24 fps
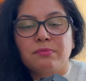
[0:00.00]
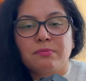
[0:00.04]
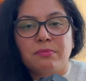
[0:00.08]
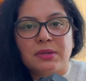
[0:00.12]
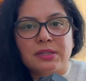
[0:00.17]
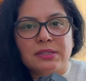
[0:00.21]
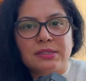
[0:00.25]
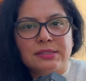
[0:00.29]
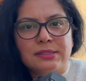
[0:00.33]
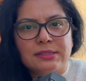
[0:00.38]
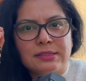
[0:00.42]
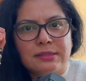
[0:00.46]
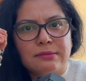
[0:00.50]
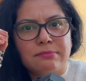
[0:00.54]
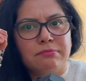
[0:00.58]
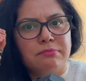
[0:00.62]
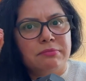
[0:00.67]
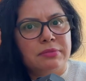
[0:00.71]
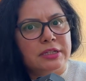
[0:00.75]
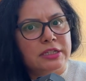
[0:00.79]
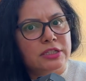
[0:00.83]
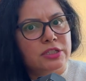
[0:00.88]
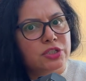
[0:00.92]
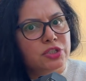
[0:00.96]
by
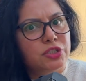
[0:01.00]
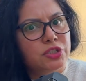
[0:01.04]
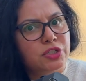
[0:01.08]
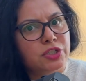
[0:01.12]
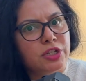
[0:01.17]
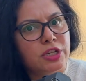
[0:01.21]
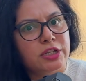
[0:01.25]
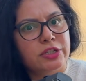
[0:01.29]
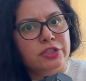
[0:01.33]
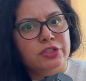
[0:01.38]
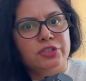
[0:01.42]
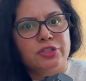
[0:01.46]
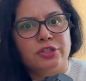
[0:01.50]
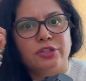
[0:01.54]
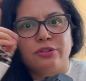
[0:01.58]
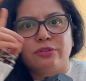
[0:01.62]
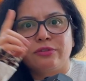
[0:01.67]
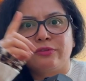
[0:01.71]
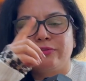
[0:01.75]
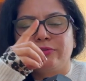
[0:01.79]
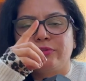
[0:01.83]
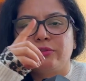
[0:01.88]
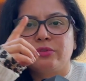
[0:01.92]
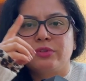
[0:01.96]
simply changing
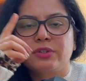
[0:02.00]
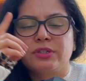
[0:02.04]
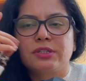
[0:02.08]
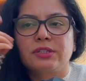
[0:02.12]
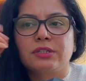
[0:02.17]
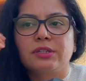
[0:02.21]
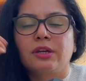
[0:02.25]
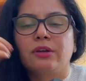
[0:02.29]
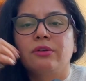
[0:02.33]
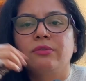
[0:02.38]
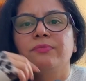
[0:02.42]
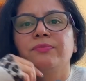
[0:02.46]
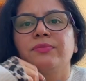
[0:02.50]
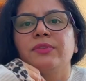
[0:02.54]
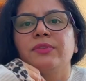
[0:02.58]
your focus now.